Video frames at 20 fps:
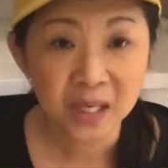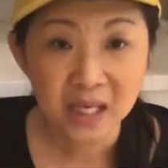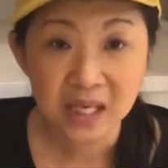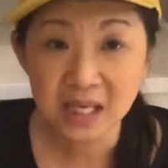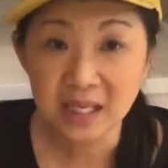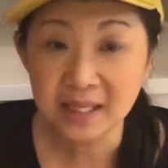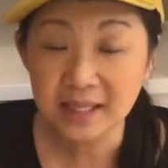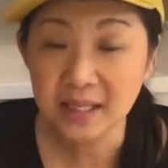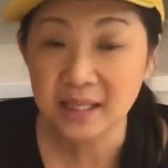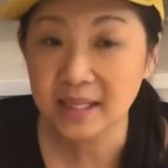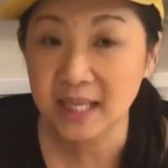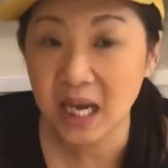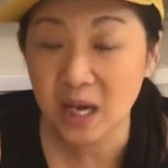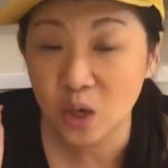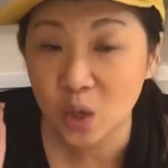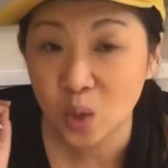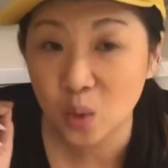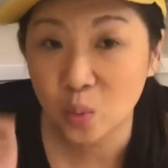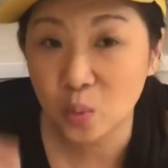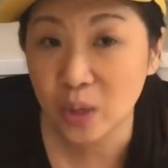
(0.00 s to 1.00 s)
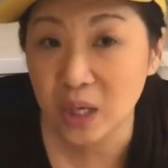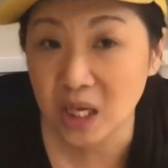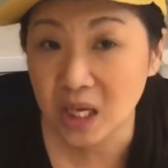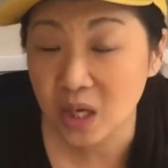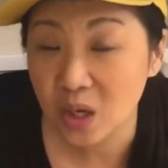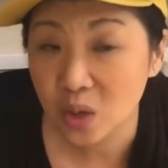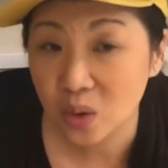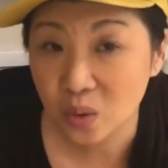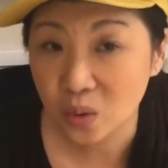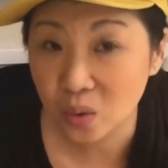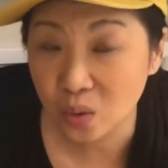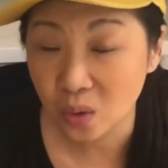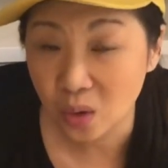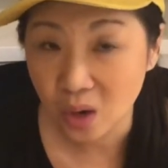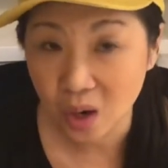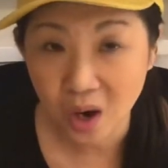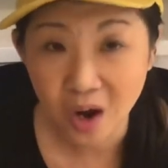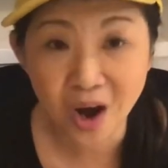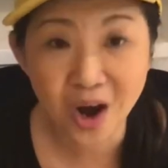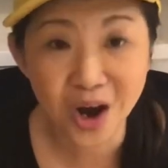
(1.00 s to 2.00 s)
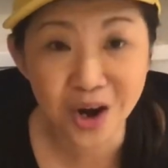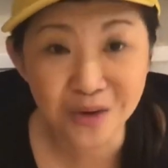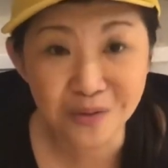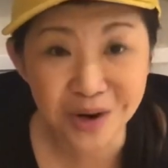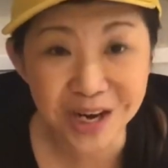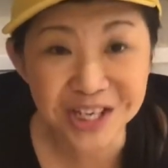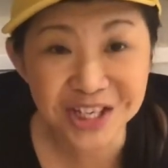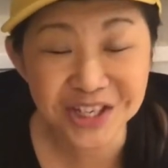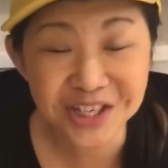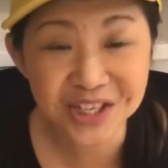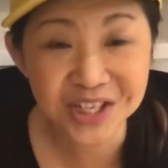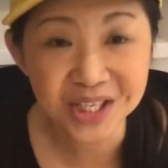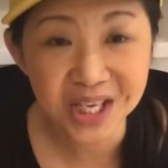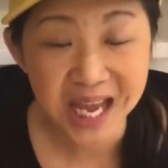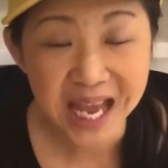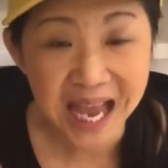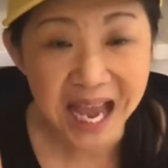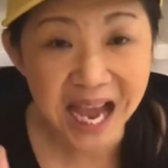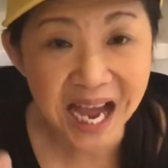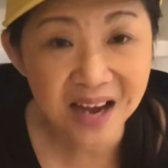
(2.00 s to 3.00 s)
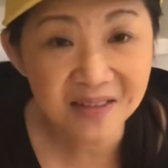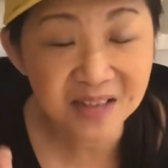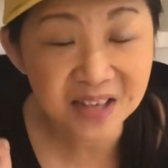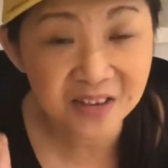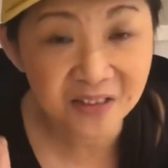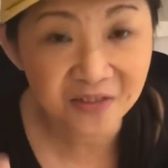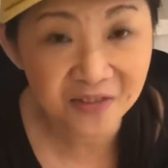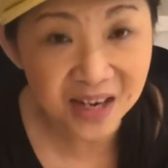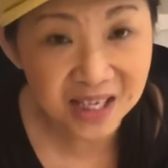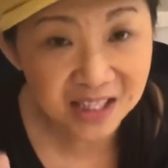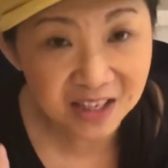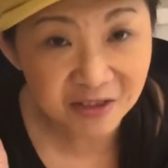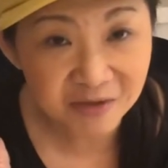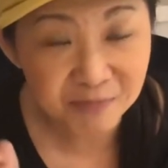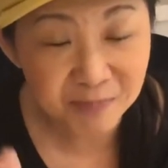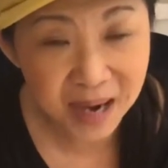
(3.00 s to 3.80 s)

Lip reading: He says that we who are righteous have effective,